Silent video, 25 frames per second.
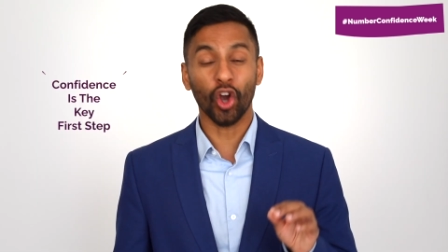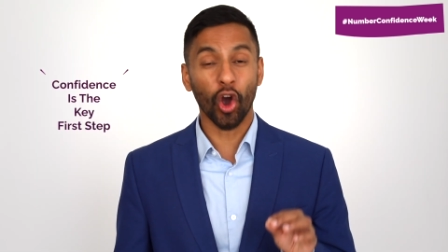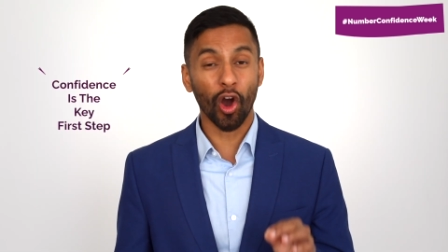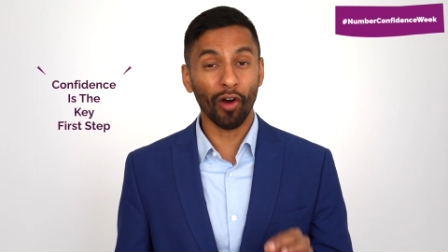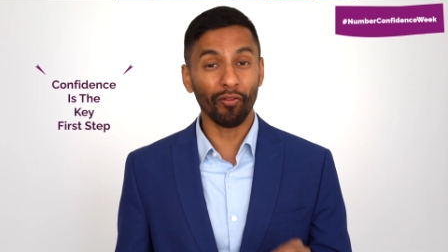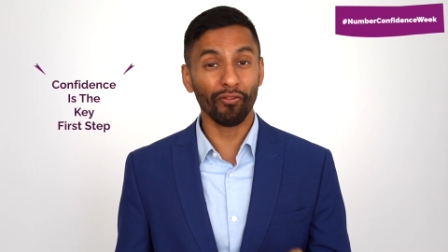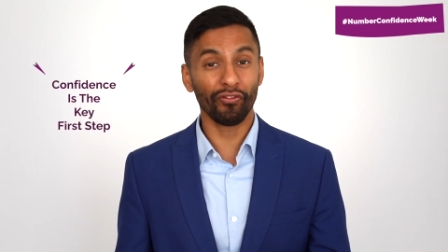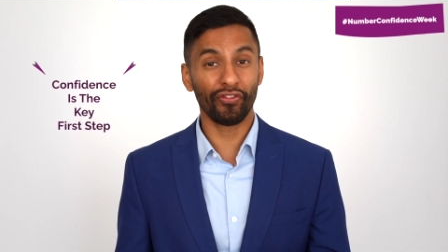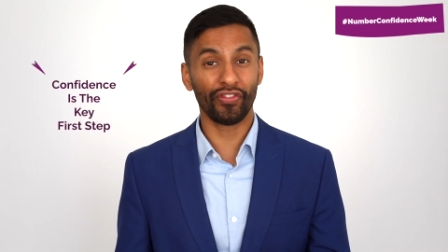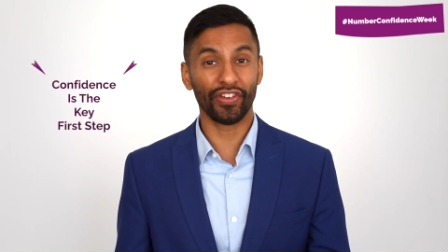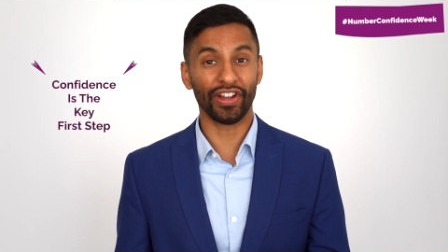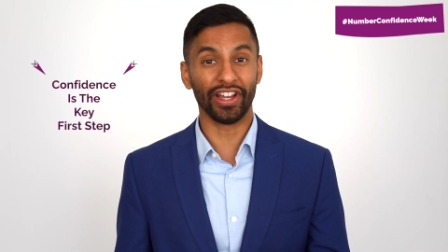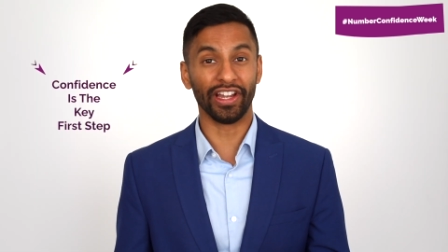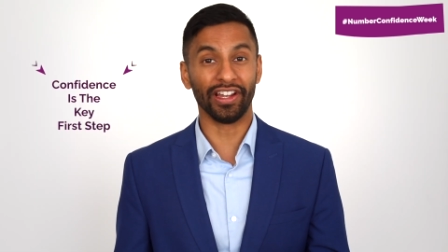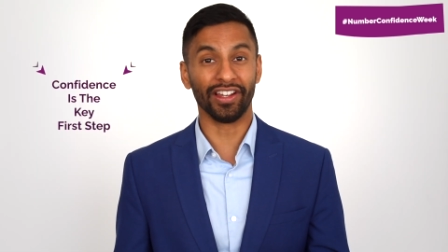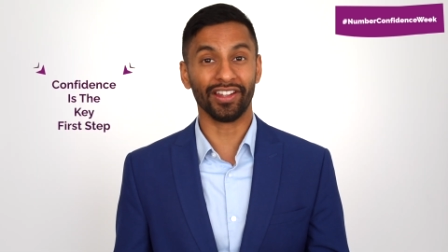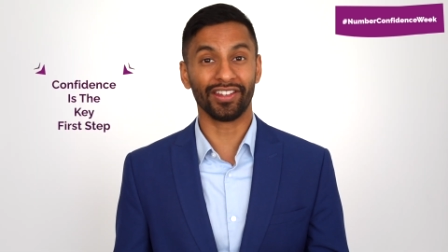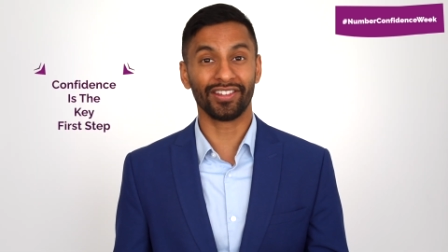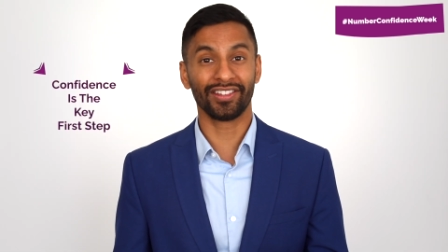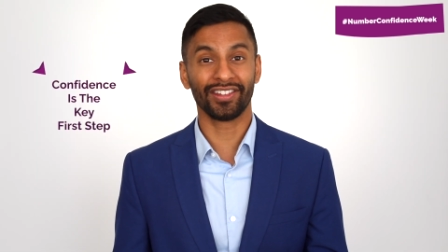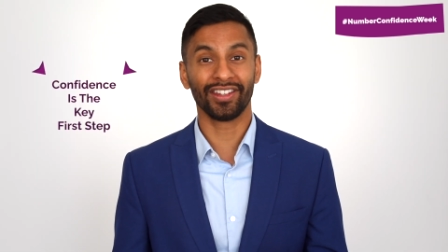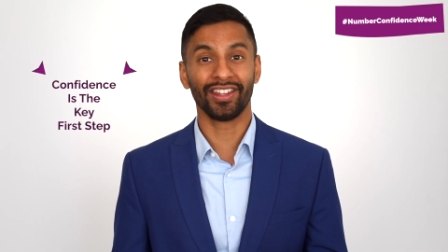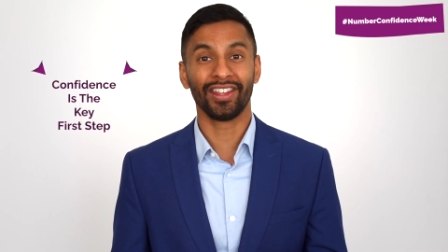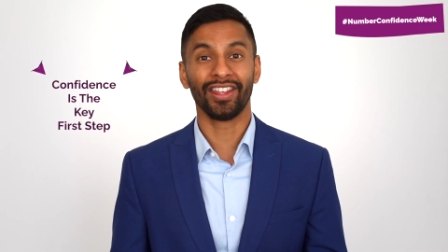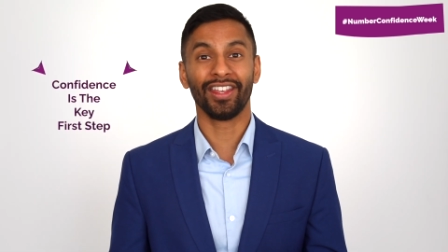
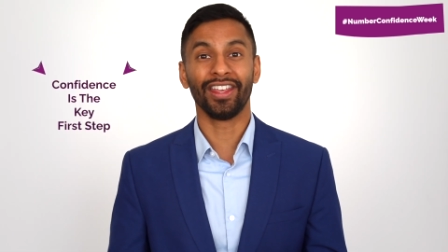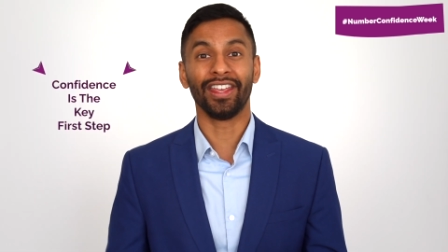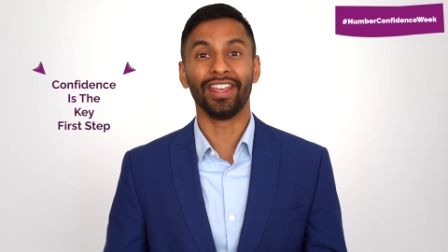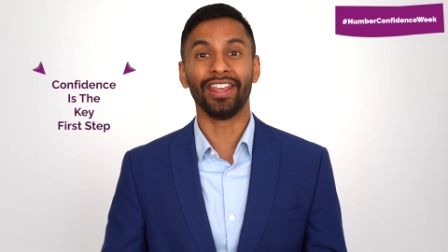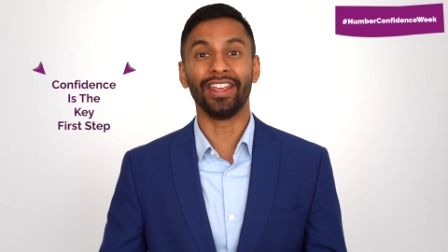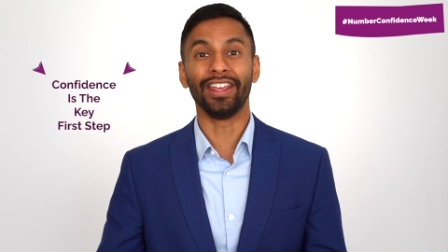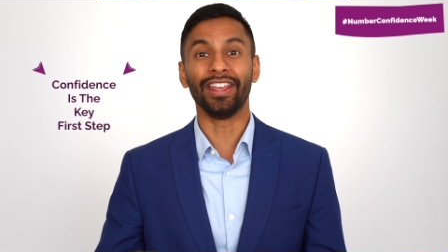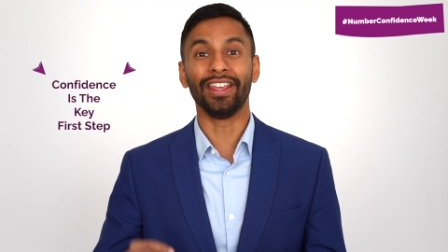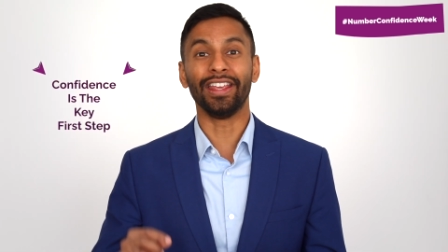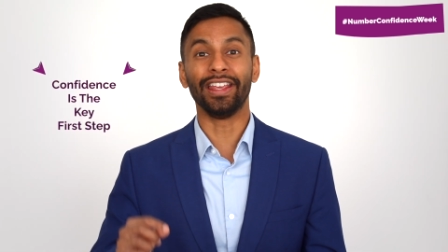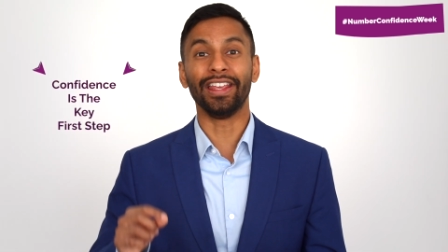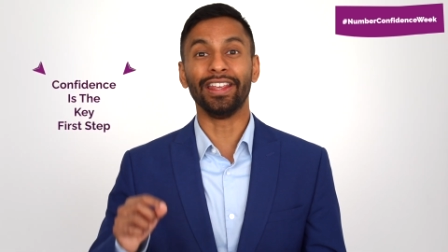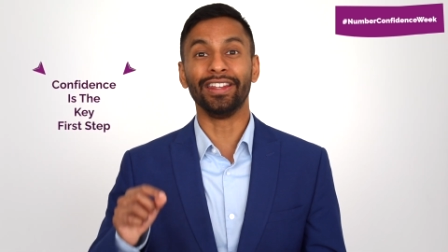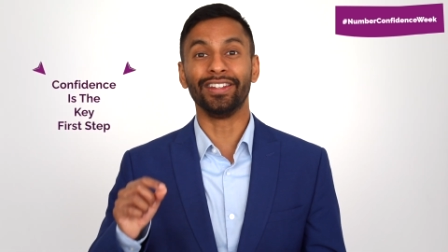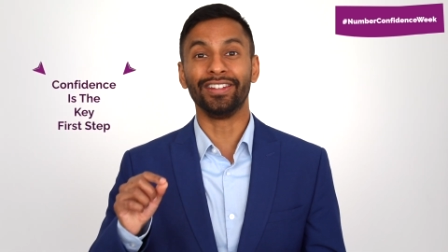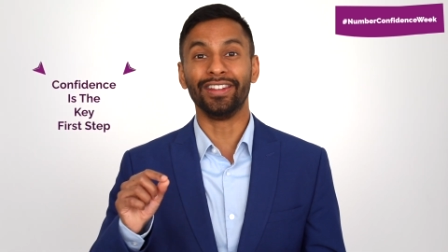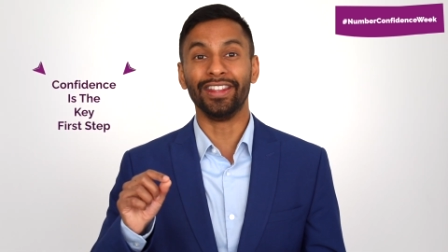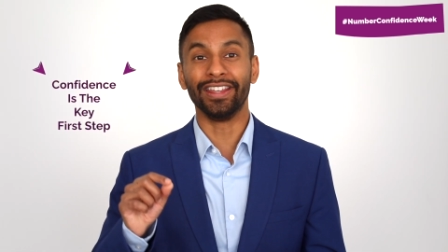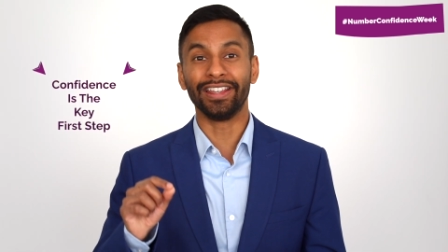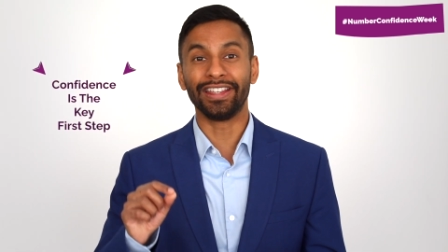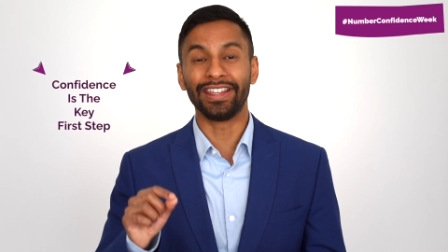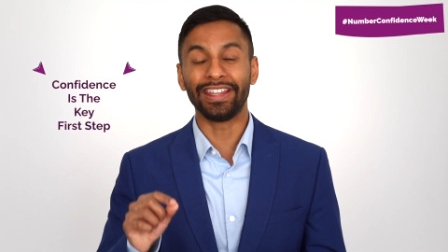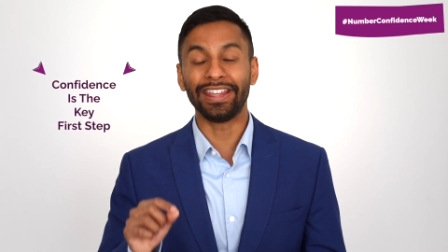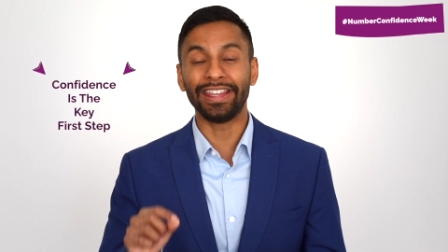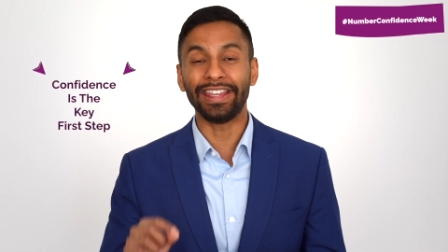Confidence is
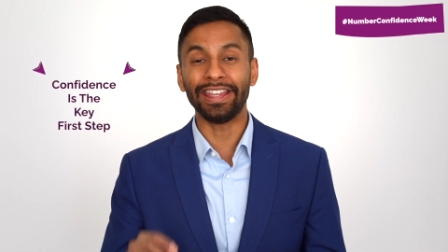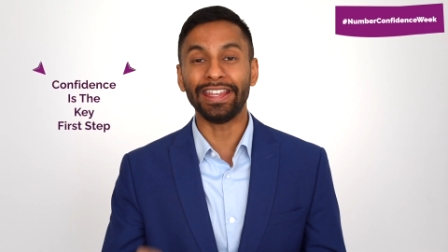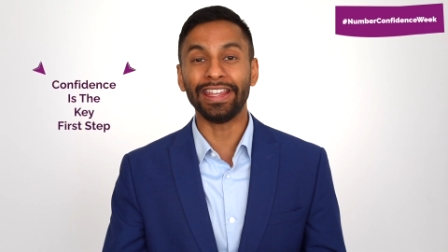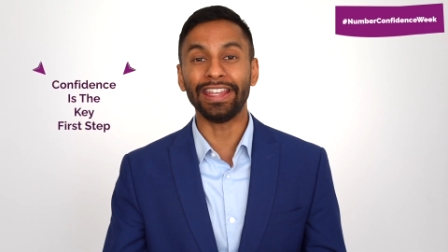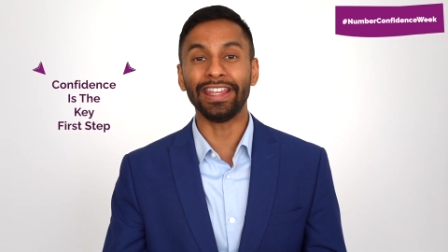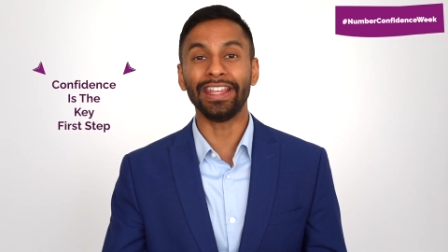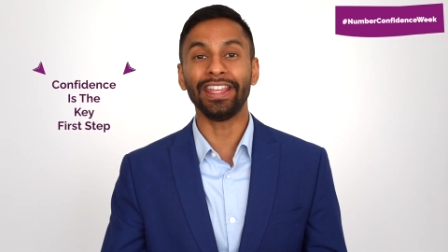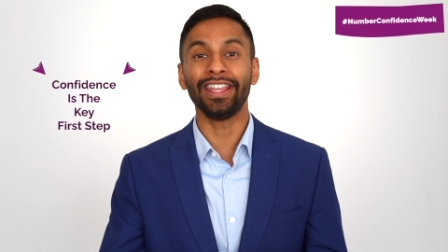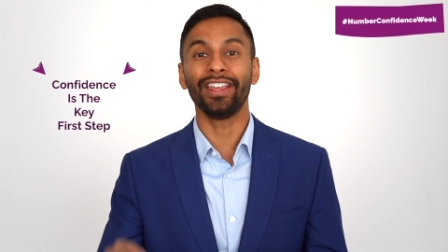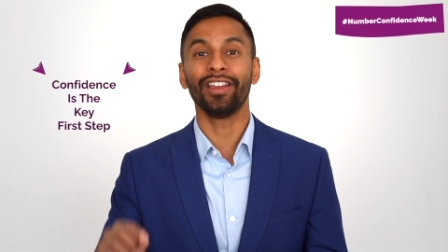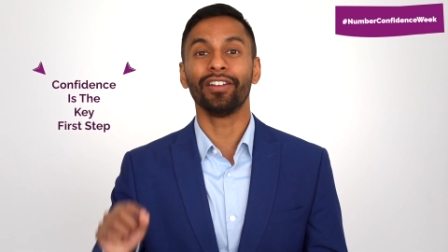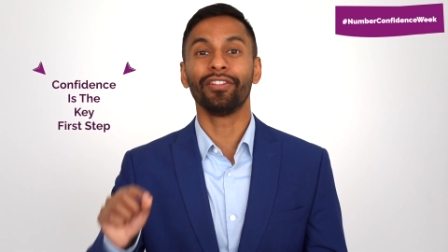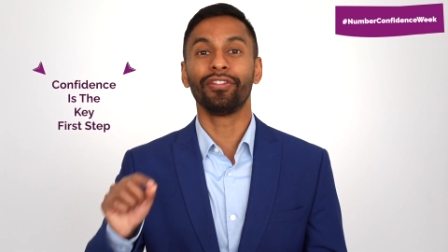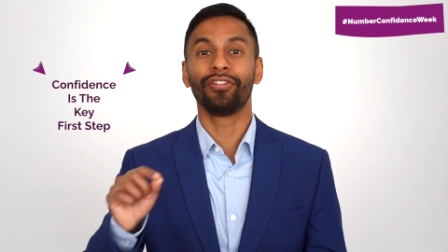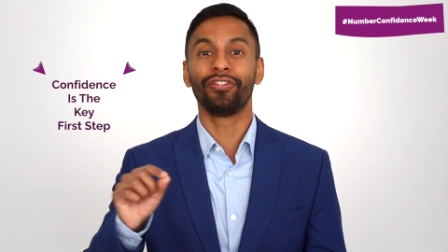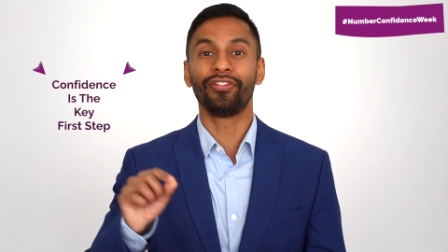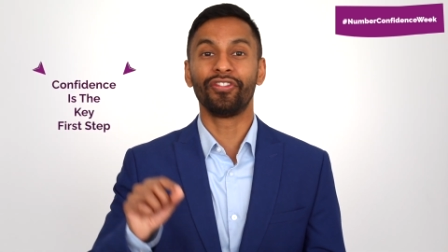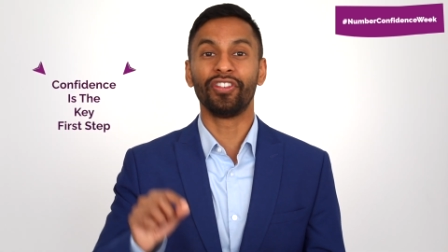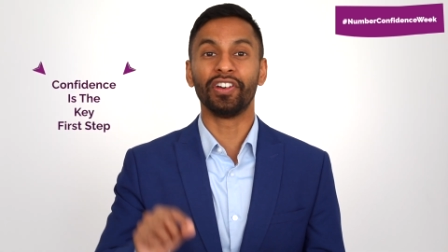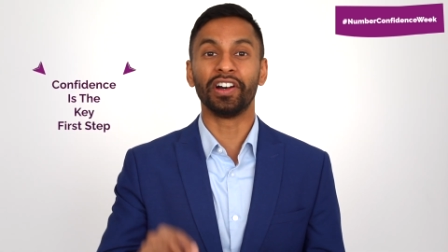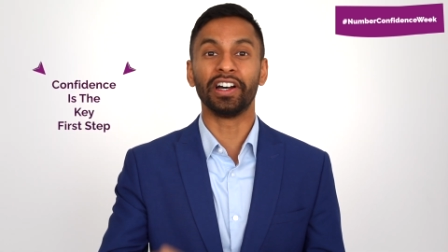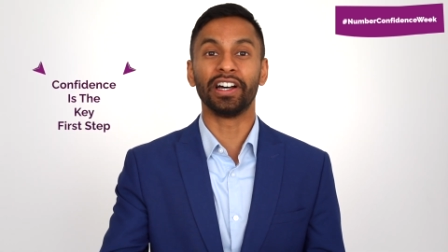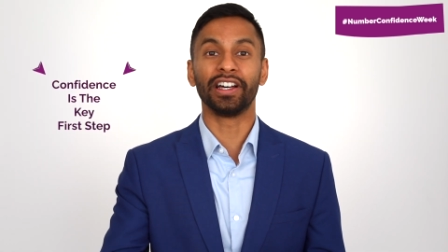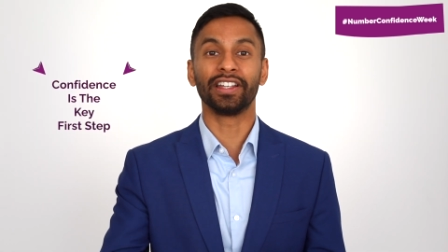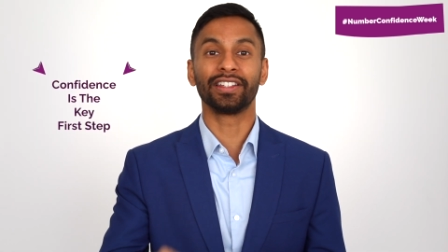the key
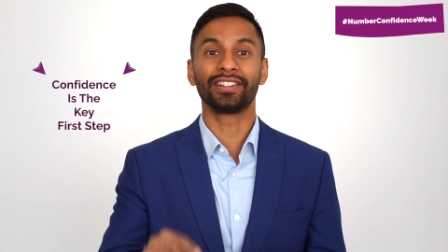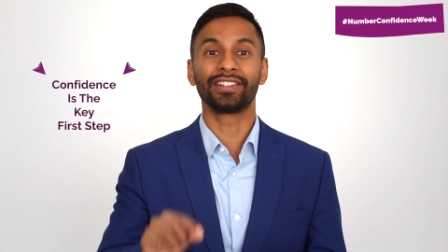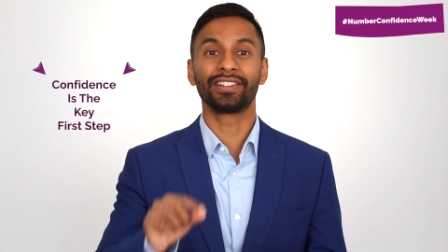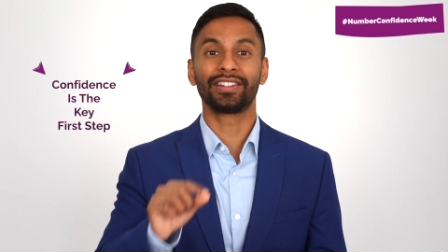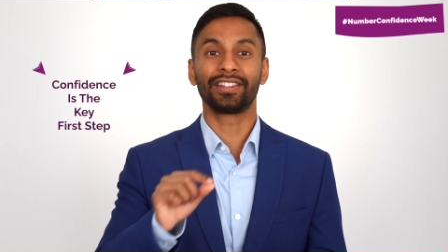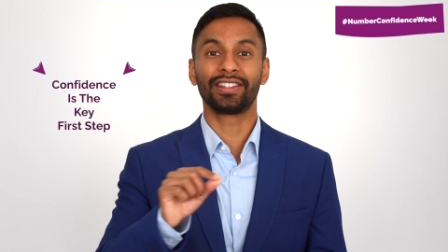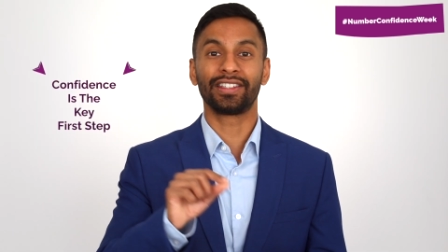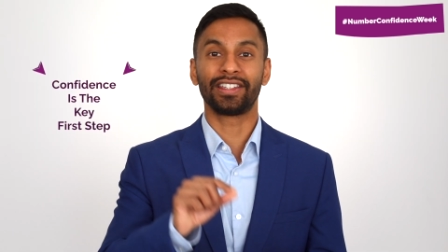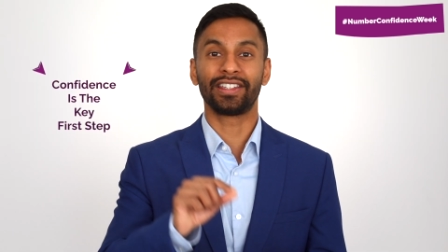first